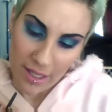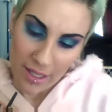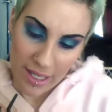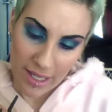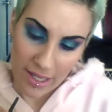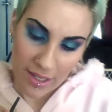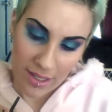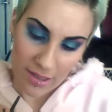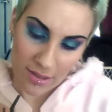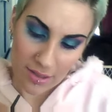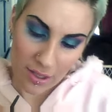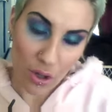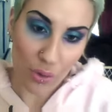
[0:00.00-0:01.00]
It
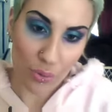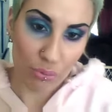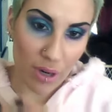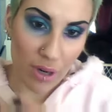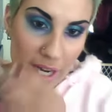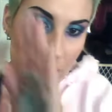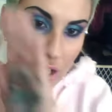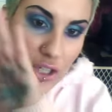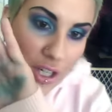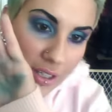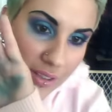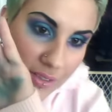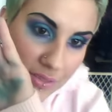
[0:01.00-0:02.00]
is called Rage.
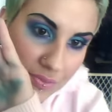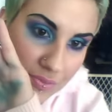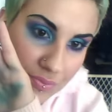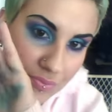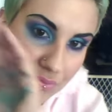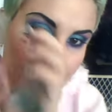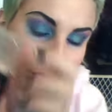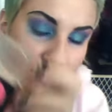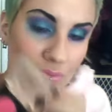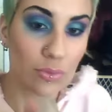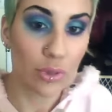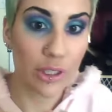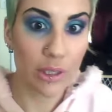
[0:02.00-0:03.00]

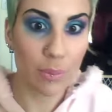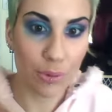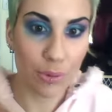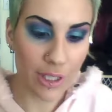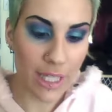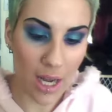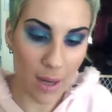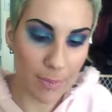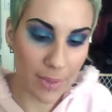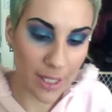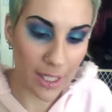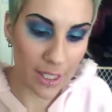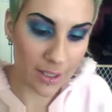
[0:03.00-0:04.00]
Really pretty hot
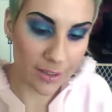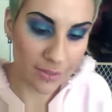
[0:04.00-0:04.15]
pink.